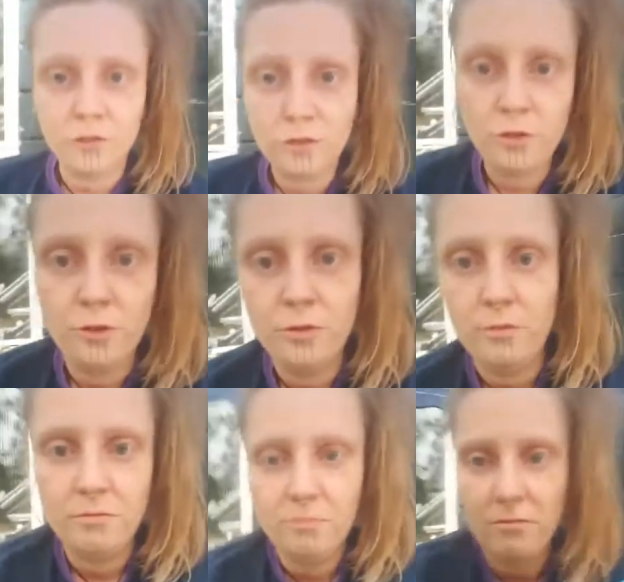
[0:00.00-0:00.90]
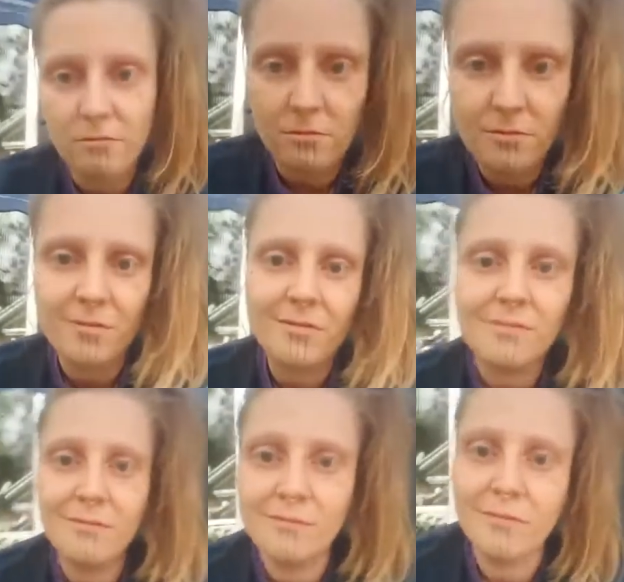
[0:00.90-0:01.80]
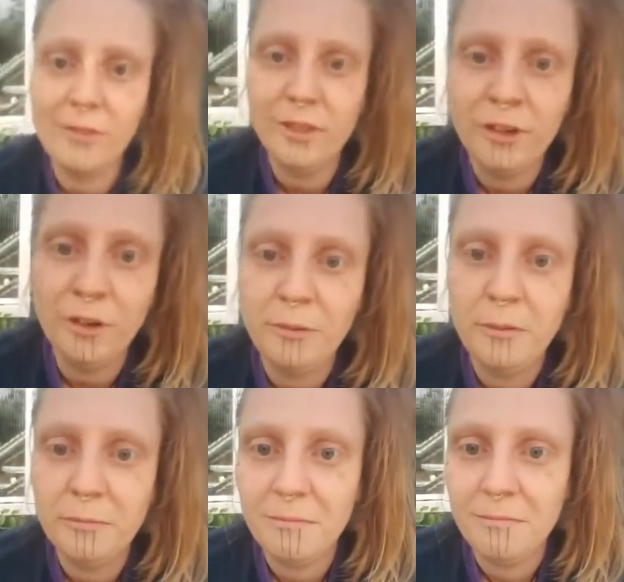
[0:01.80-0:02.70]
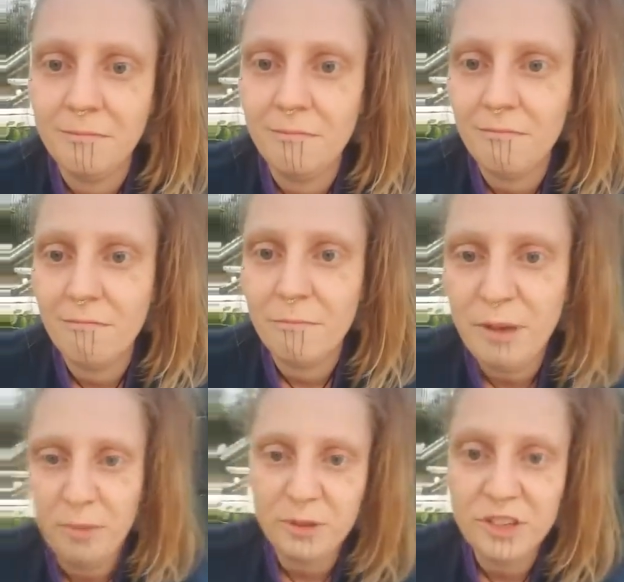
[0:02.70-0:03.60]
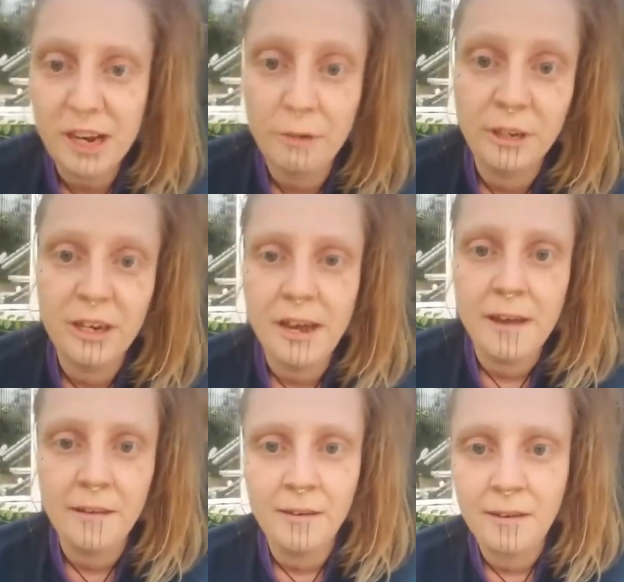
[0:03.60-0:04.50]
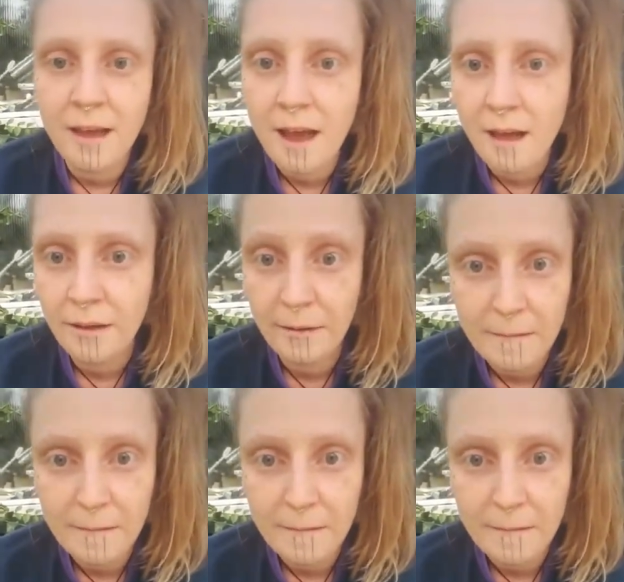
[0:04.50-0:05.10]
to, you know, be put down again, like